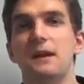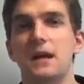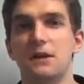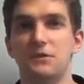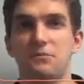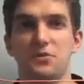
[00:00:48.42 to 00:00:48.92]

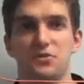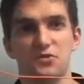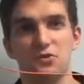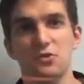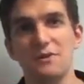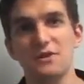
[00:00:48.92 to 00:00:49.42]
If we push
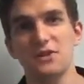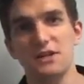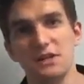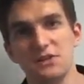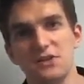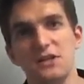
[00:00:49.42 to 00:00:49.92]
too much
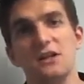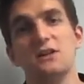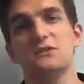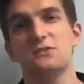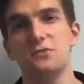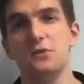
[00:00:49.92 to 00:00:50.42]
energy
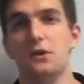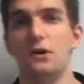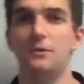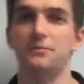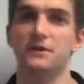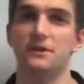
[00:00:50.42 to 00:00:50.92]
through our
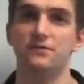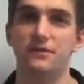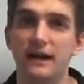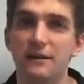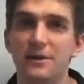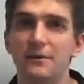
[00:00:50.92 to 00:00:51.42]
optical
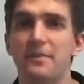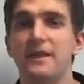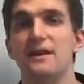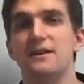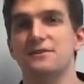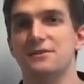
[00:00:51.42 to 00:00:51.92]
fiber,
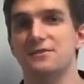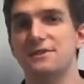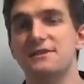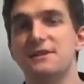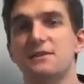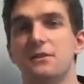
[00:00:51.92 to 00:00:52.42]
the
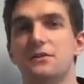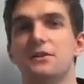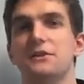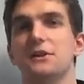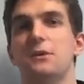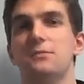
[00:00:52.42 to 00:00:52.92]
intrinsic
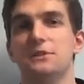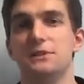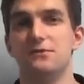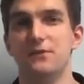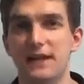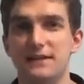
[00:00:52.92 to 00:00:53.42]
nonlinear optical
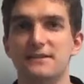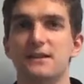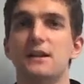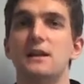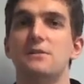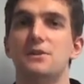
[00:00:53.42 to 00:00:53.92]
effects
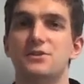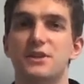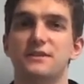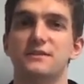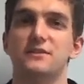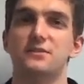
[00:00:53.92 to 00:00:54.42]
will
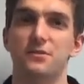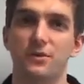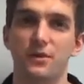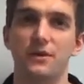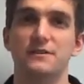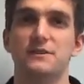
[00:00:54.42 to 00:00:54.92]
just
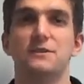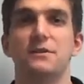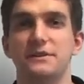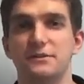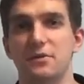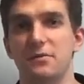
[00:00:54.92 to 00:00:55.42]
destroy the
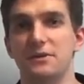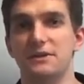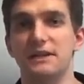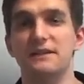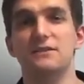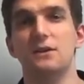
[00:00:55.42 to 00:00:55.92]
quantum
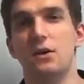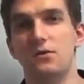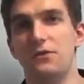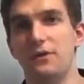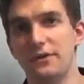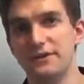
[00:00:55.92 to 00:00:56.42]
properties of
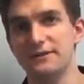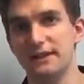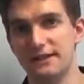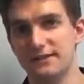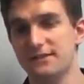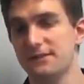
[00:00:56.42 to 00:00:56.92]
our
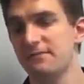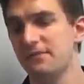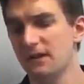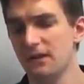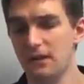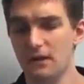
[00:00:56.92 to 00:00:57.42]
states.
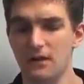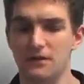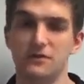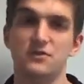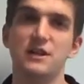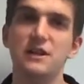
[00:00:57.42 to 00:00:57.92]
So
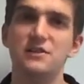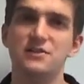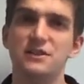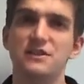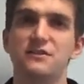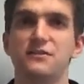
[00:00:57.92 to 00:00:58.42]
the challenge
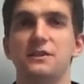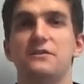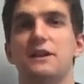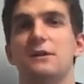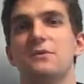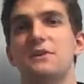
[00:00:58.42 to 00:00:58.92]
is to
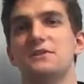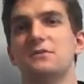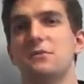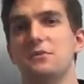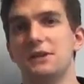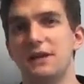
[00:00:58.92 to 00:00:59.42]
develop quantum
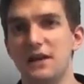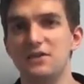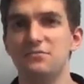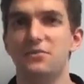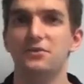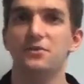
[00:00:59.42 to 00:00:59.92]

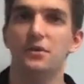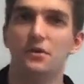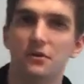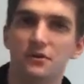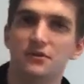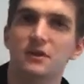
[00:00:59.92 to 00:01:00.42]
communication
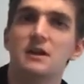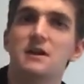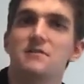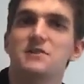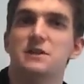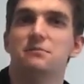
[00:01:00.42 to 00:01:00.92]
protocols
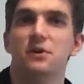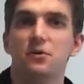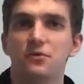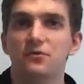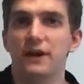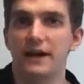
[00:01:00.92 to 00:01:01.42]
which are
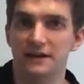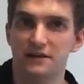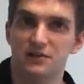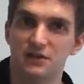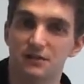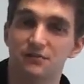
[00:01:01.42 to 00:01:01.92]
both
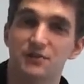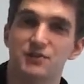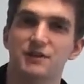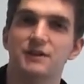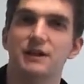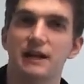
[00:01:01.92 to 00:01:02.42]
energy
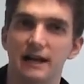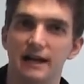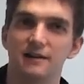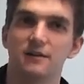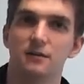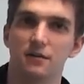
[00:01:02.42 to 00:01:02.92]
efficient
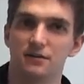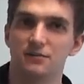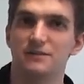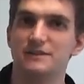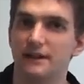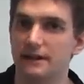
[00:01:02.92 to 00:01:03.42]
and loss
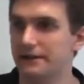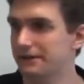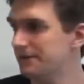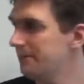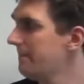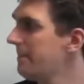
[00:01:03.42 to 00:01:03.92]

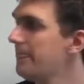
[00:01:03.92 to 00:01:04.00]
resilient.